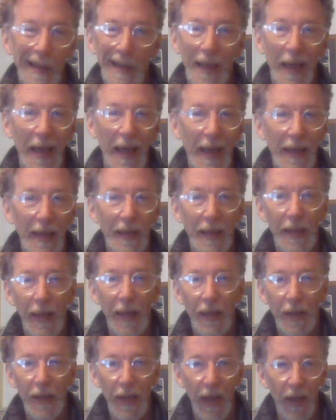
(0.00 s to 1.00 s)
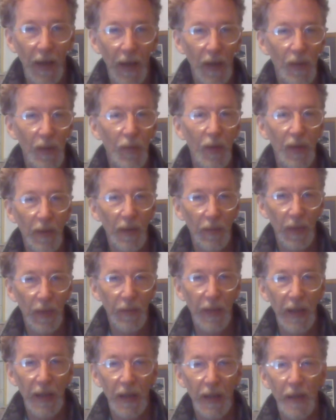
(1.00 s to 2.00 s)
8 to 10 scallions, put them in
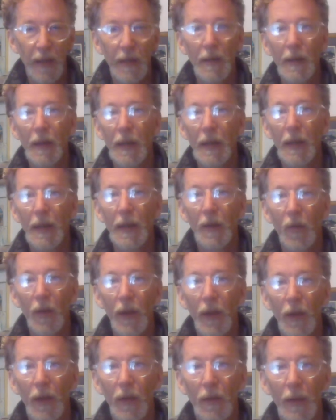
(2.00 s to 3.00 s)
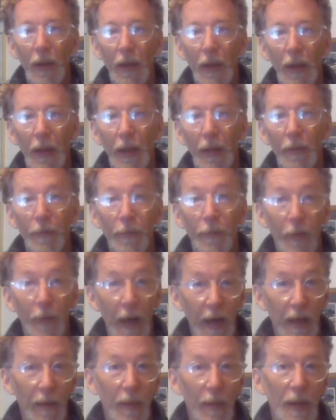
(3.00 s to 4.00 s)
peanut oil, fry
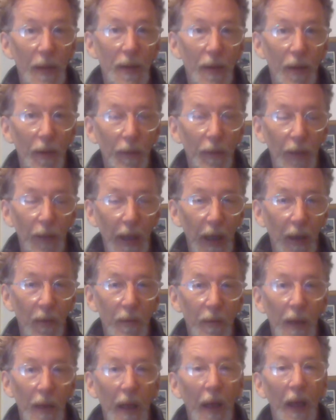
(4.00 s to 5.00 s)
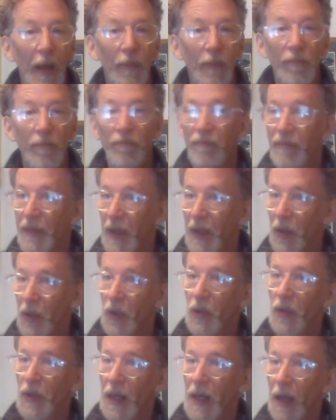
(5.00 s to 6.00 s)
them until they're brown, and there's your
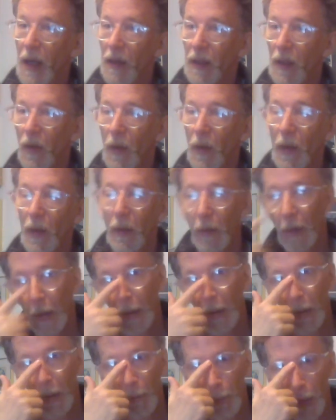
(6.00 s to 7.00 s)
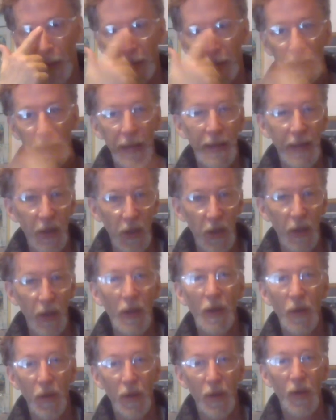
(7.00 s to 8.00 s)
scallion oil. But in addition,
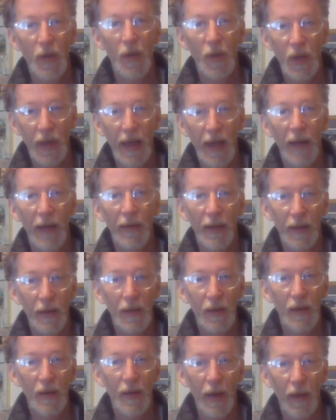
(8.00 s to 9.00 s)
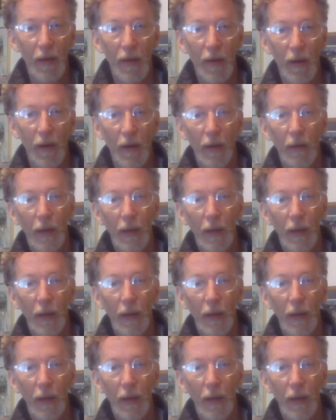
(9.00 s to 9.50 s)
you use those scallions that are